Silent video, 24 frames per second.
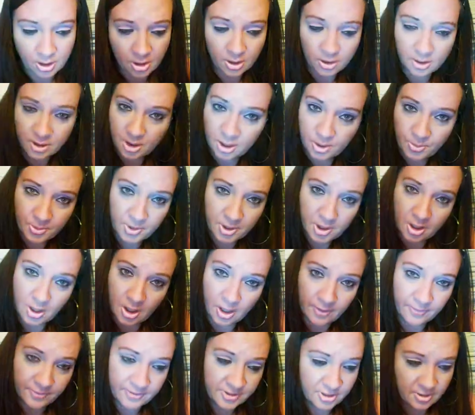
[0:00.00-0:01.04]
guard, could be an
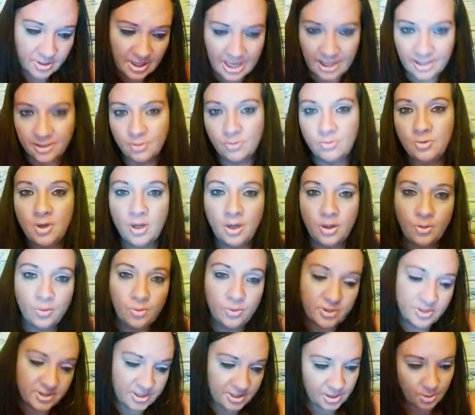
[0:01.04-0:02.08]
officer. I don't know.
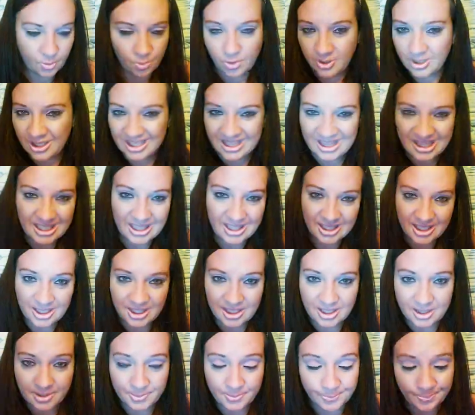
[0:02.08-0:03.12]
It's someone in the
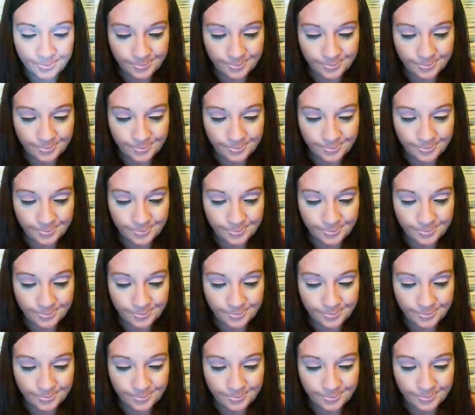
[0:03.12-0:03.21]
law.